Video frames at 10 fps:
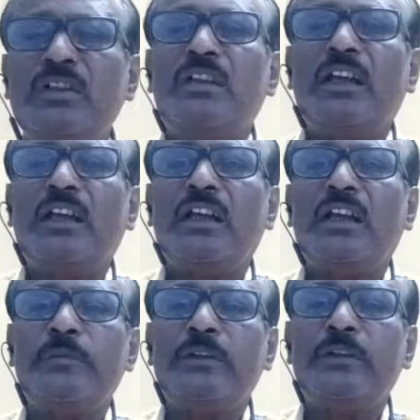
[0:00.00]
and there will be
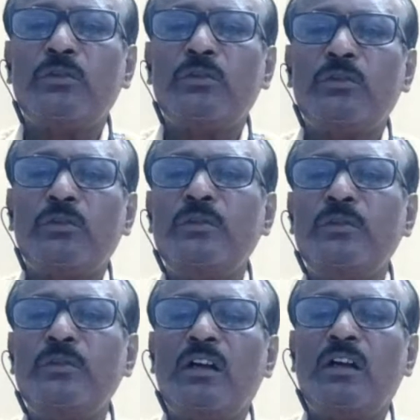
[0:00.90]
a notice board
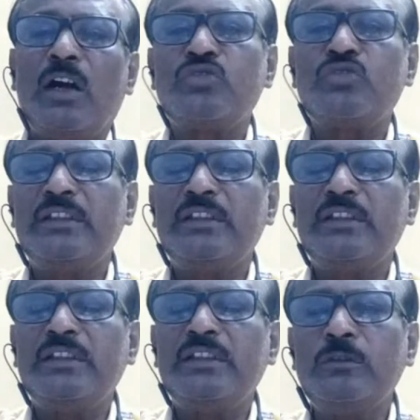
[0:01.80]
outside the control
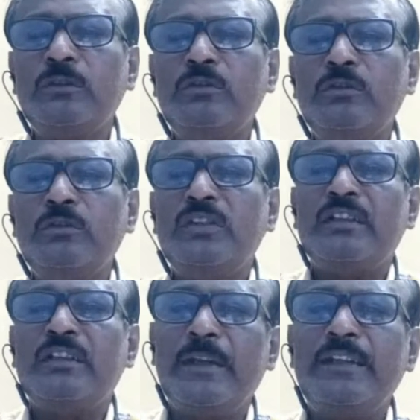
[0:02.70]
room
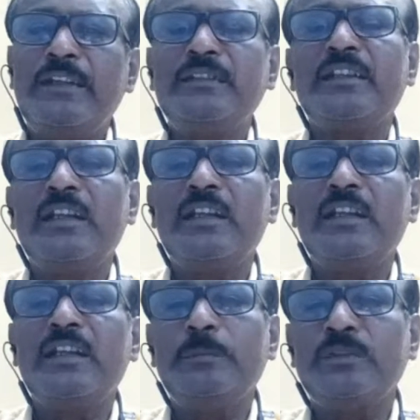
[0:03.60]
displaying the name of the
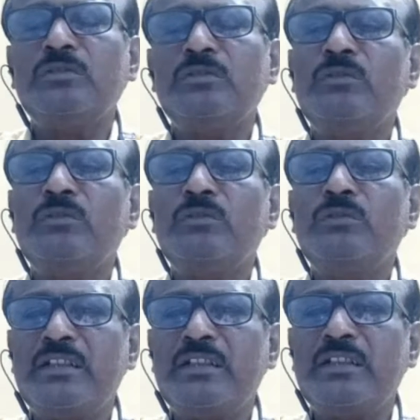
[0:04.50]
person who is
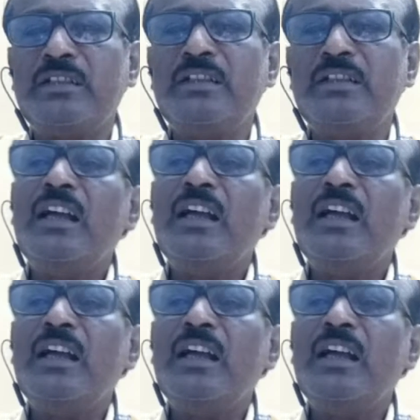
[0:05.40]
arrested and the